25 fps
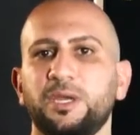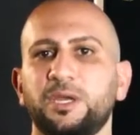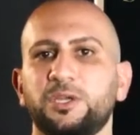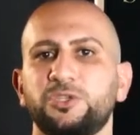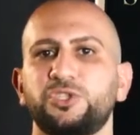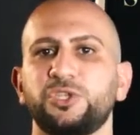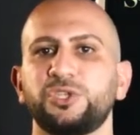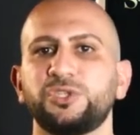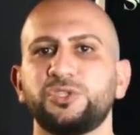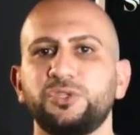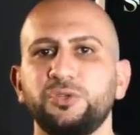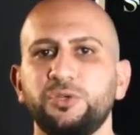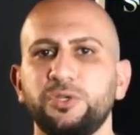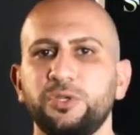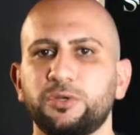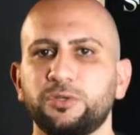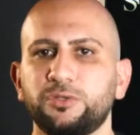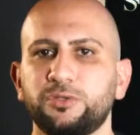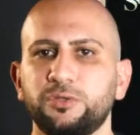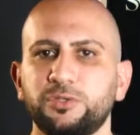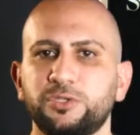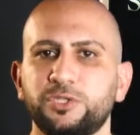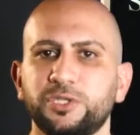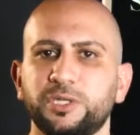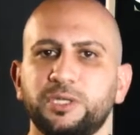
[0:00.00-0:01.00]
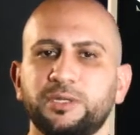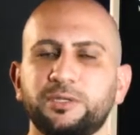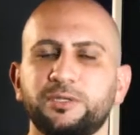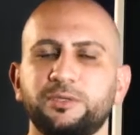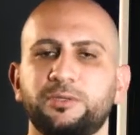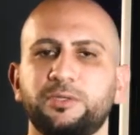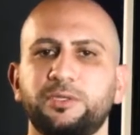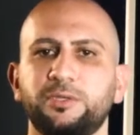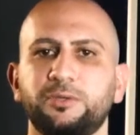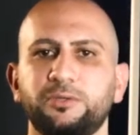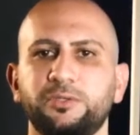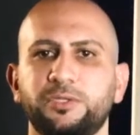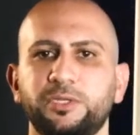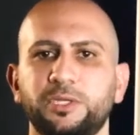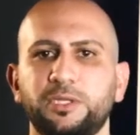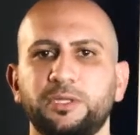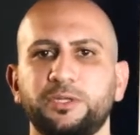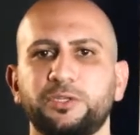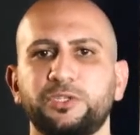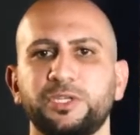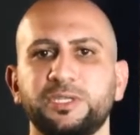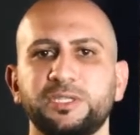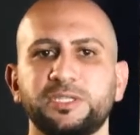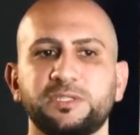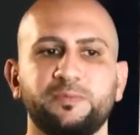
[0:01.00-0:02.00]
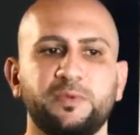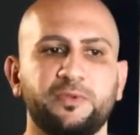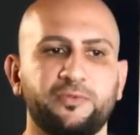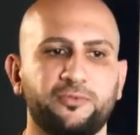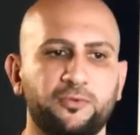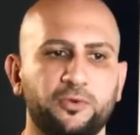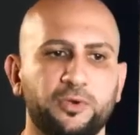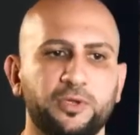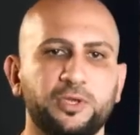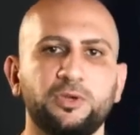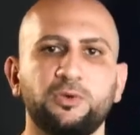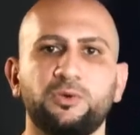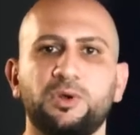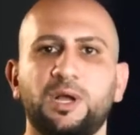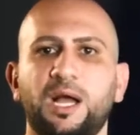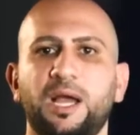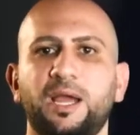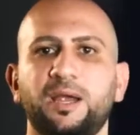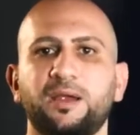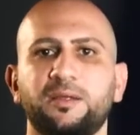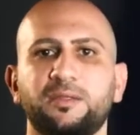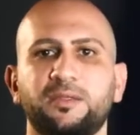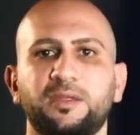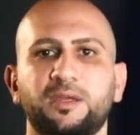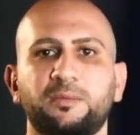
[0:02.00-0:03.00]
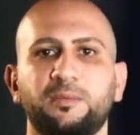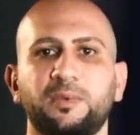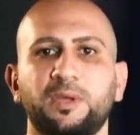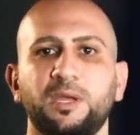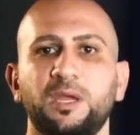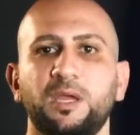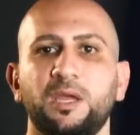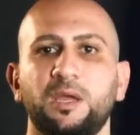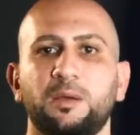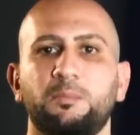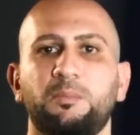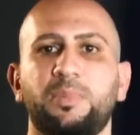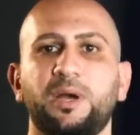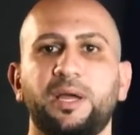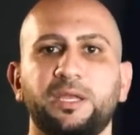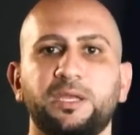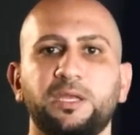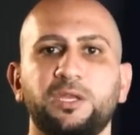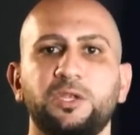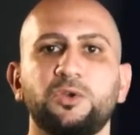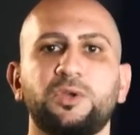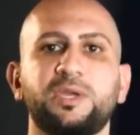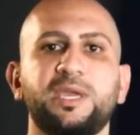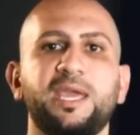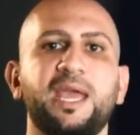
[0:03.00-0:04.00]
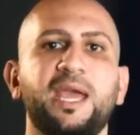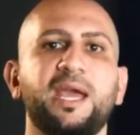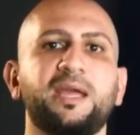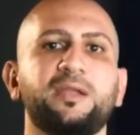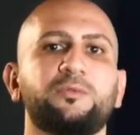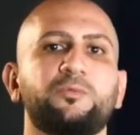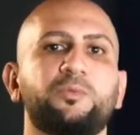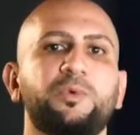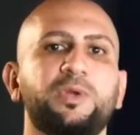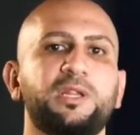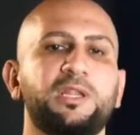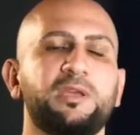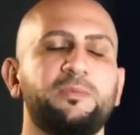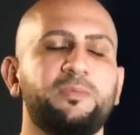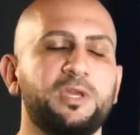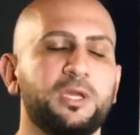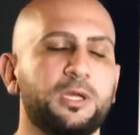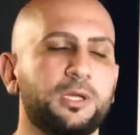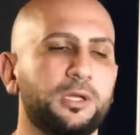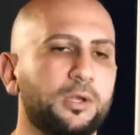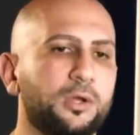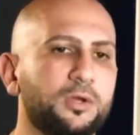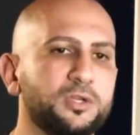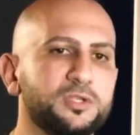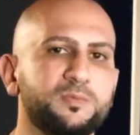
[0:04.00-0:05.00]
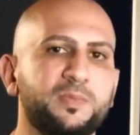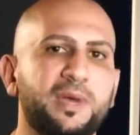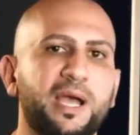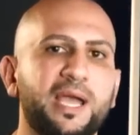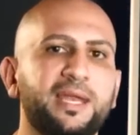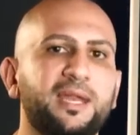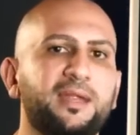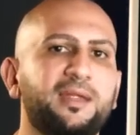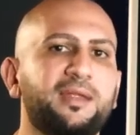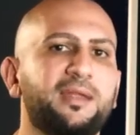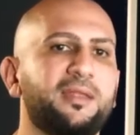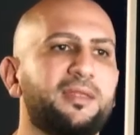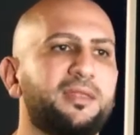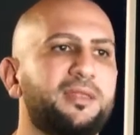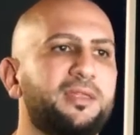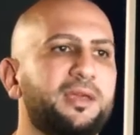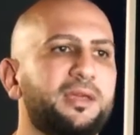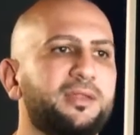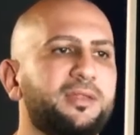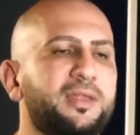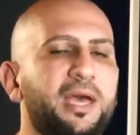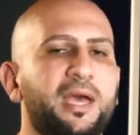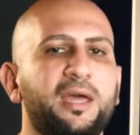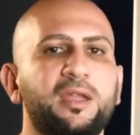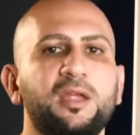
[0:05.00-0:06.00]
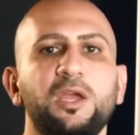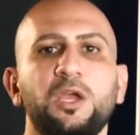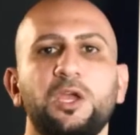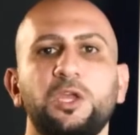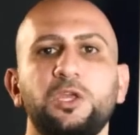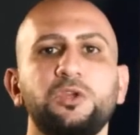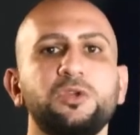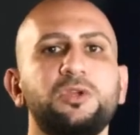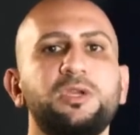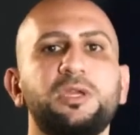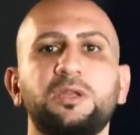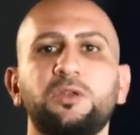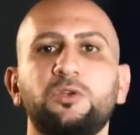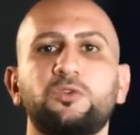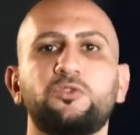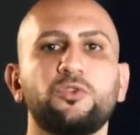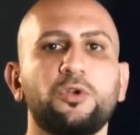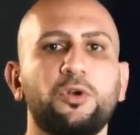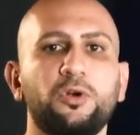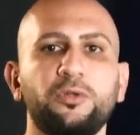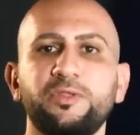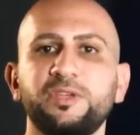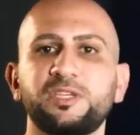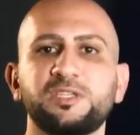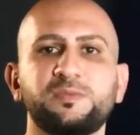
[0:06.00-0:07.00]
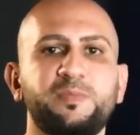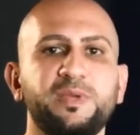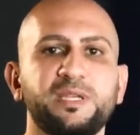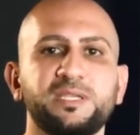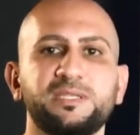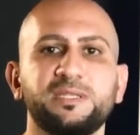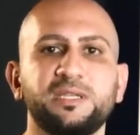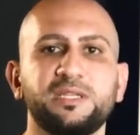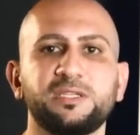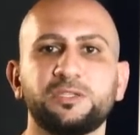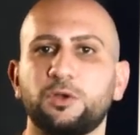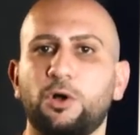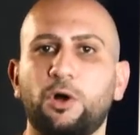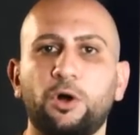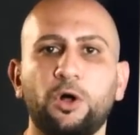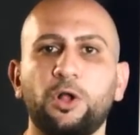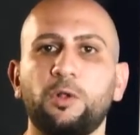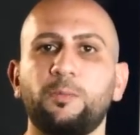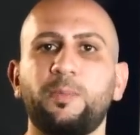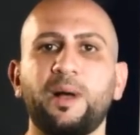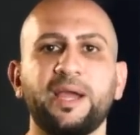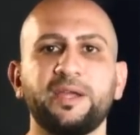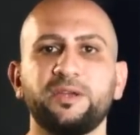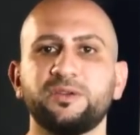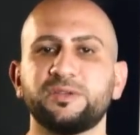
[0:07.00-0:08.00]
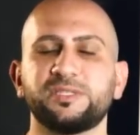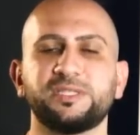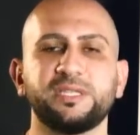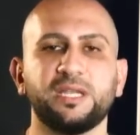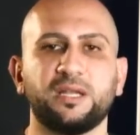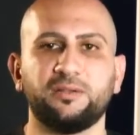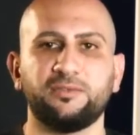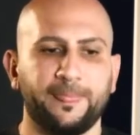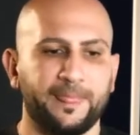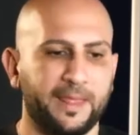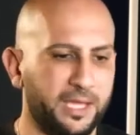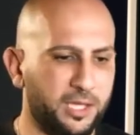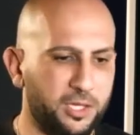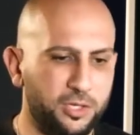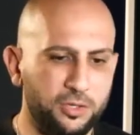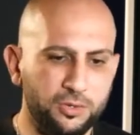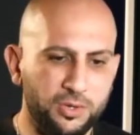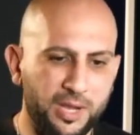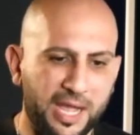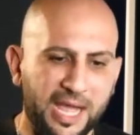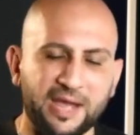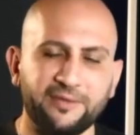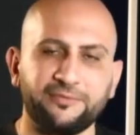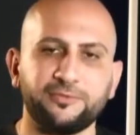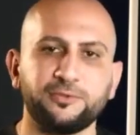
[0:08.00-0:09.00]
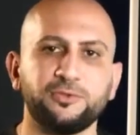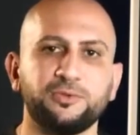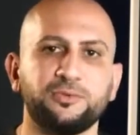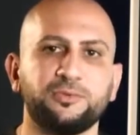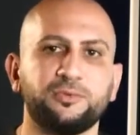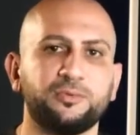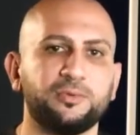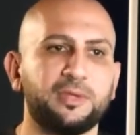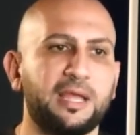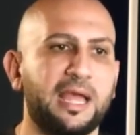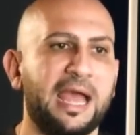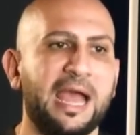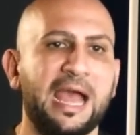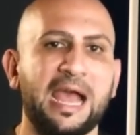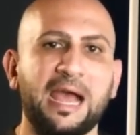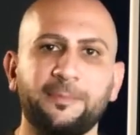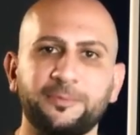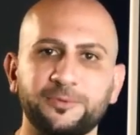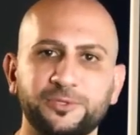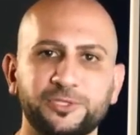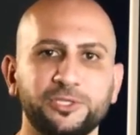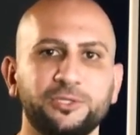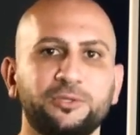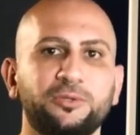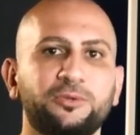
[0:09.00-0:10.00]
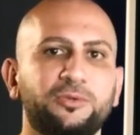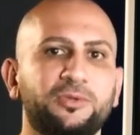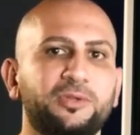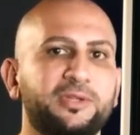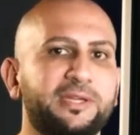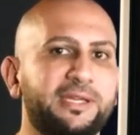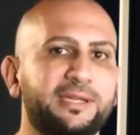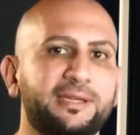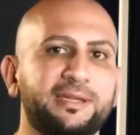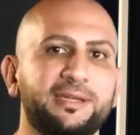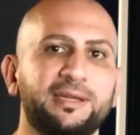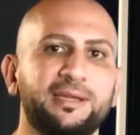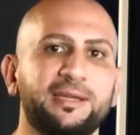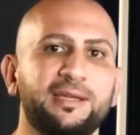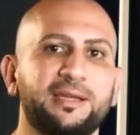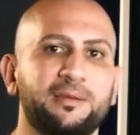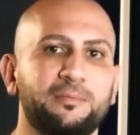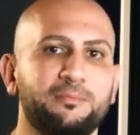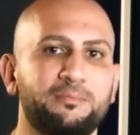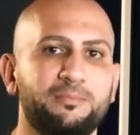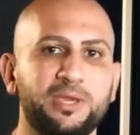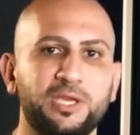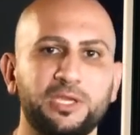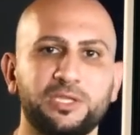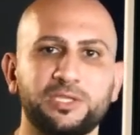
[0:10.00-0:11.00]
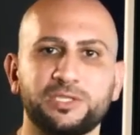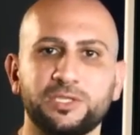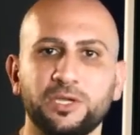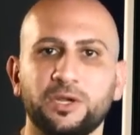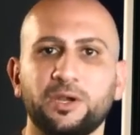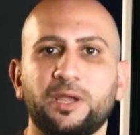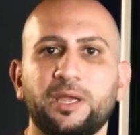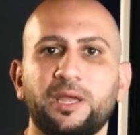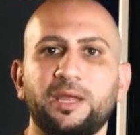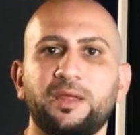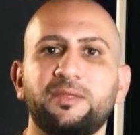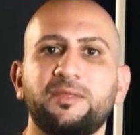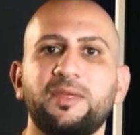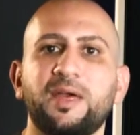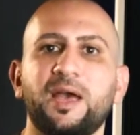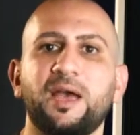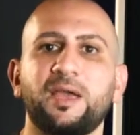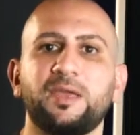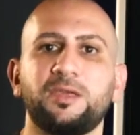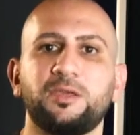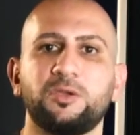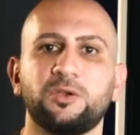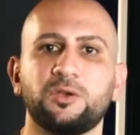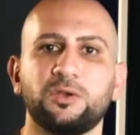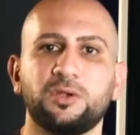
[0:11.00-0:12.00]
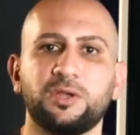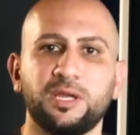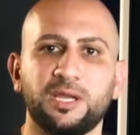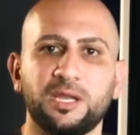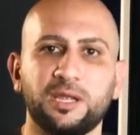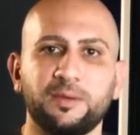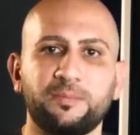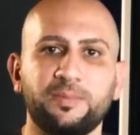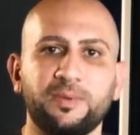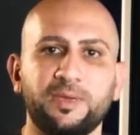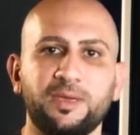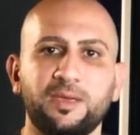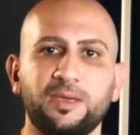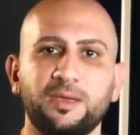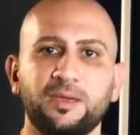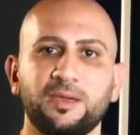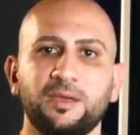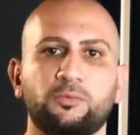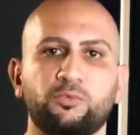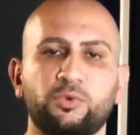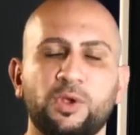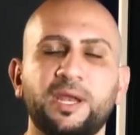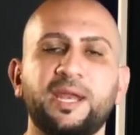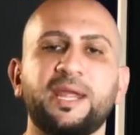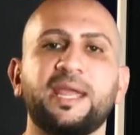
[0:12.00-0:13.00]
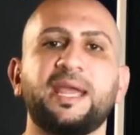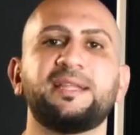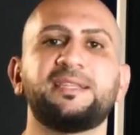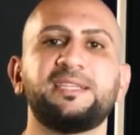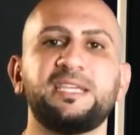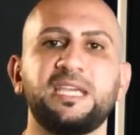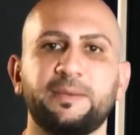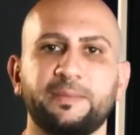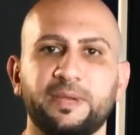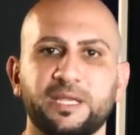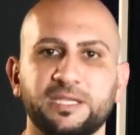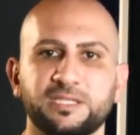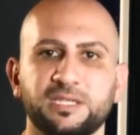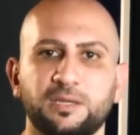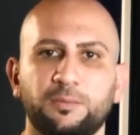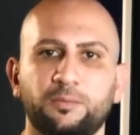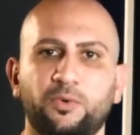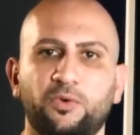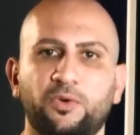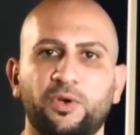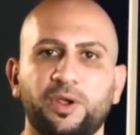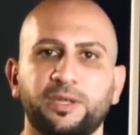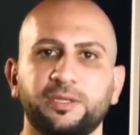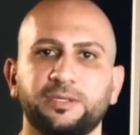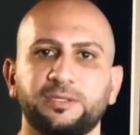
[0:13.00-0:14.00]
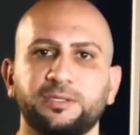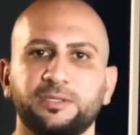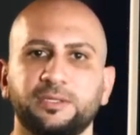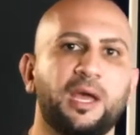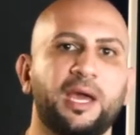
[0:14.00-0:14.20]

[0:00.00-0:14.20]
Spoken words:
Just do your due diligence before you hire them. But you can't really be closed-minded and think that you can grow this business all by yourself. Like, you have to absolutely be certain that you're gonna be running a team at some point.